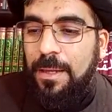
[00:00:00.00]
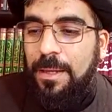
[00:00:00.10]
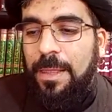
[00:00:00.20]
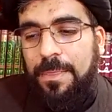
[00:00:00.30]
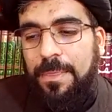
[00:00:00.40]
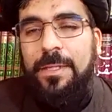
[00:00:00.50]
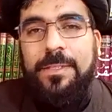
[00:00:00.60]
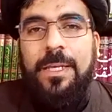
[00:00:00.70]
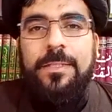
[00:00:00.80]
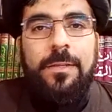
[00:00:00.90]
And then he
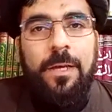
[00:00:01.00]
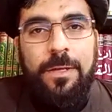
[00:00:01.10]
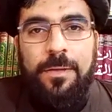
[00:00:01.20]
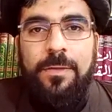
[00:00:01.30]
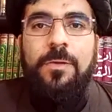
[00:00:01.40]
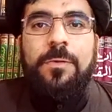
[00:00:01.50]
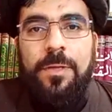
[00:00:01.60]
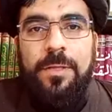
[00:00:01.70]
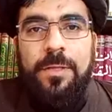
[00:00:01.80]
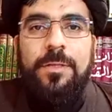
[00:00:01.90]
says that like
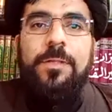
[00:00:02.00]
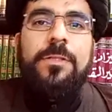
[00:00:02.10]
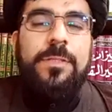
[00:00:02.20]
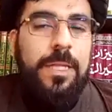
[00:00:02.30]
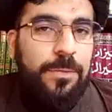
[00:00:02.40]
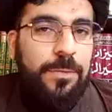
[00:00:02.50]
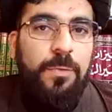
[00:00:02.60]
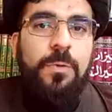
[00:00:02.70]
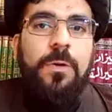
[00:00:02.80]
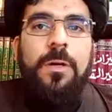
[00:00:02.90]
the instructions that
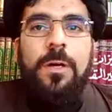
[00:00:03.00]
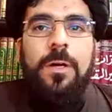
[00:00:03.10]
you